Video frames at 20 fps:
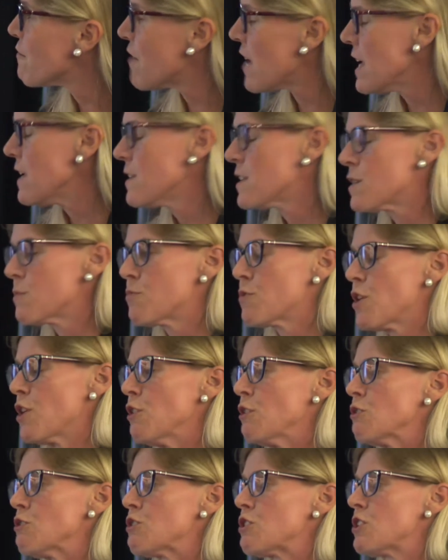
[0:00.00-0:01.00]
phased
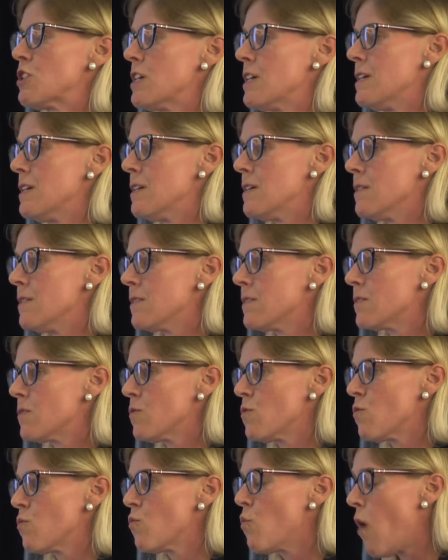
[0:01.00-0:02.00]
approach
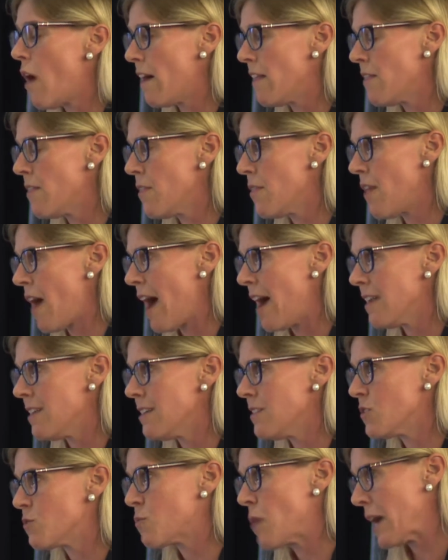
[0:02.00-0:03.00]
is one that
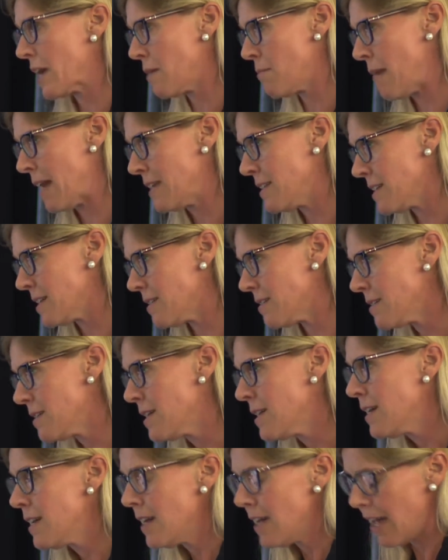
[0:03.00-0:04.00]
is recommended.
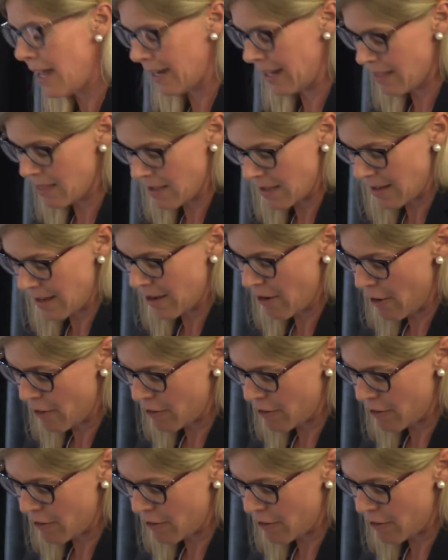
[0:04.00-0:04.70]
And I think I